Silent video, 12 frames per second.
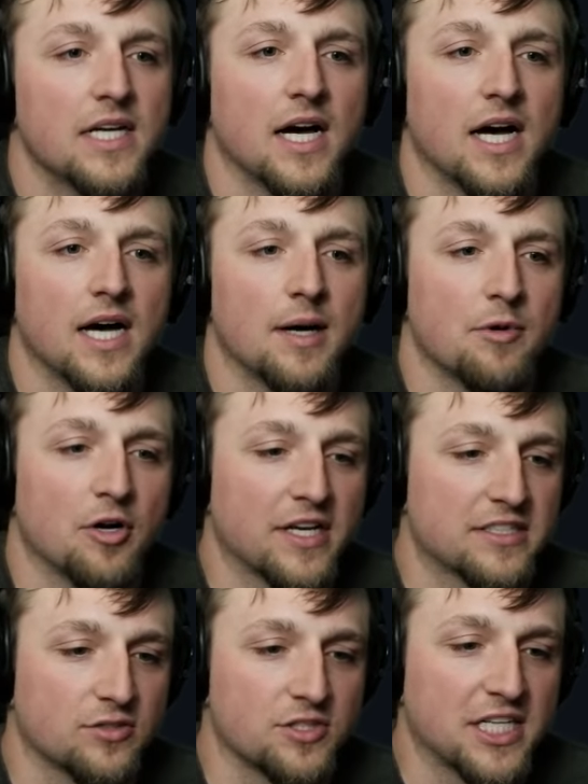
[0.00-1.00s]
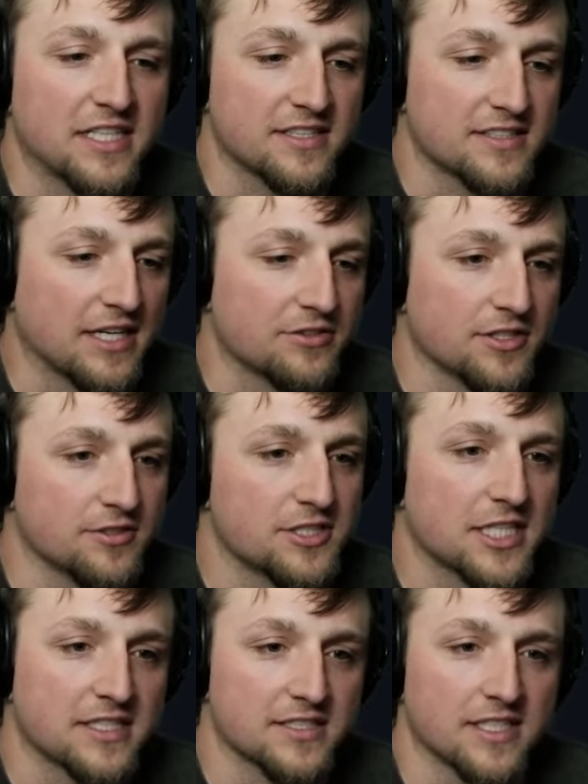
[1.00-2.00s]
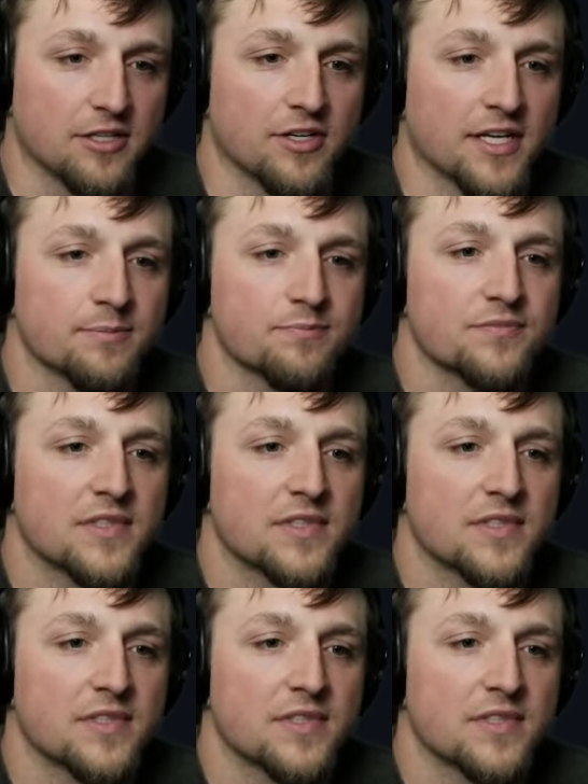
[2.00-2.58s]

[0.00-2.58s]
Okay, so check this out, though. Check this out, right?